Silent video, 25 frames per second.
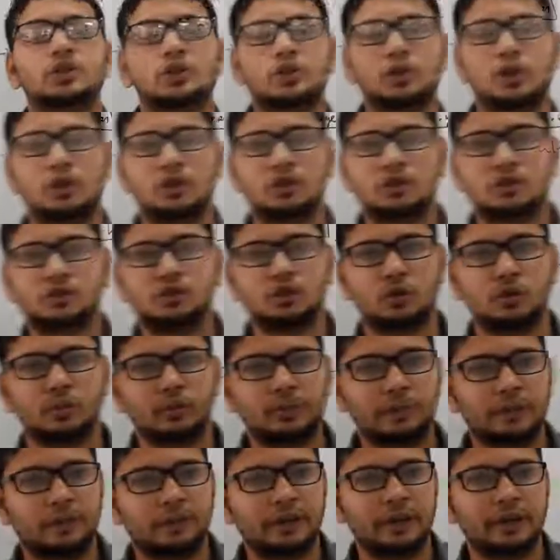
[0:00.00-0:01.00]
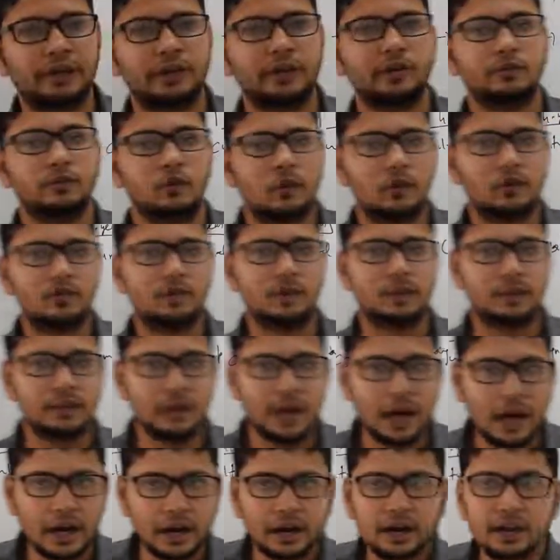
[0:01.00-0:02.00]
should also get involved in
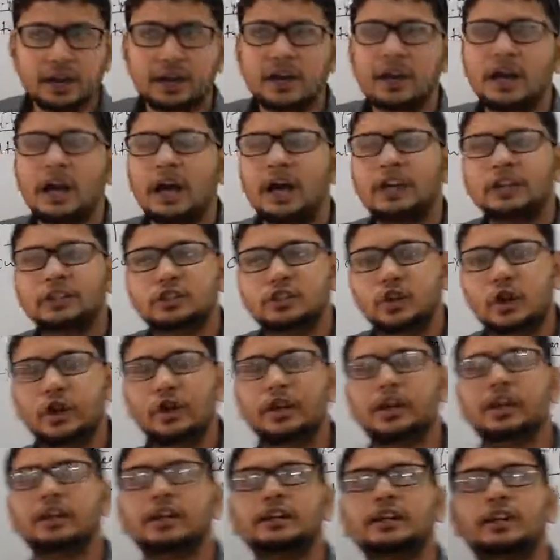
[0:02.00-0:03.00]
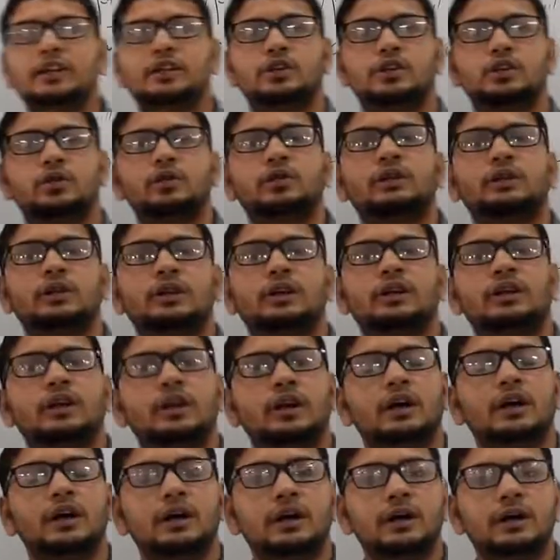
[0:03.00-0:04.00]
that, and jointly they should
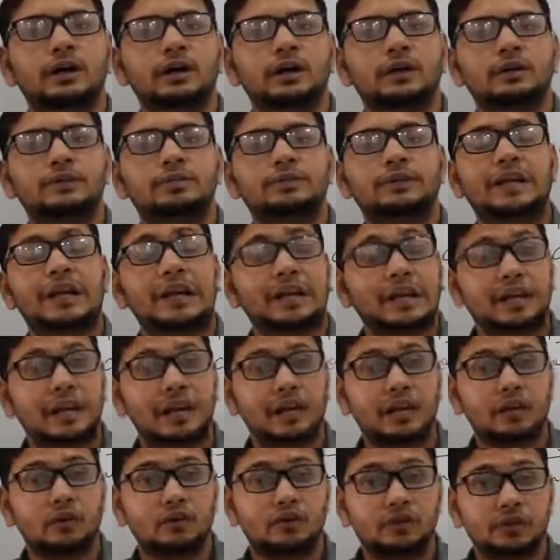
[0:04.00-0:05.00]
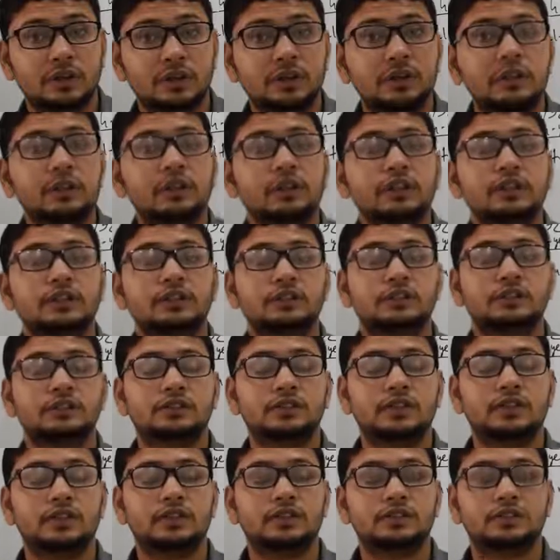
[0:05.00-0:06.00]
take care of the
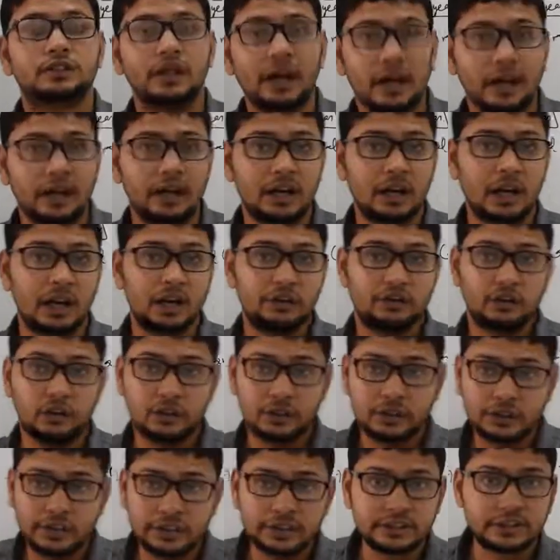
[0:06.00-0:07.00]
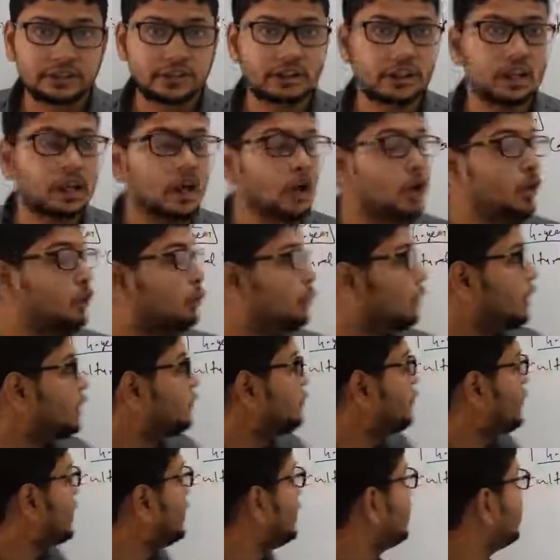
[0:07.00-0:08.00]
child. And for this,
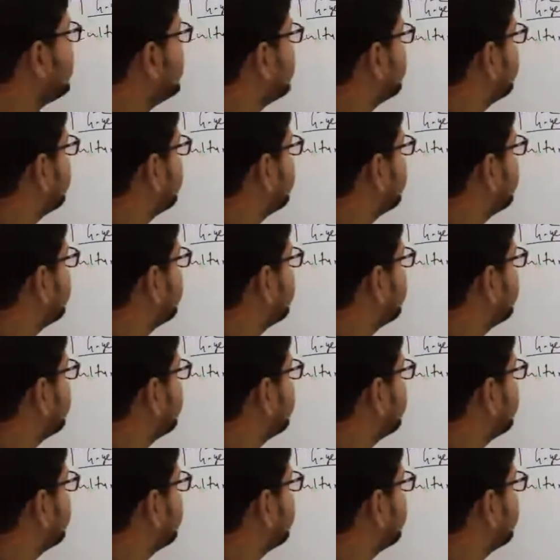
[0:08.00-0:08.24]
one very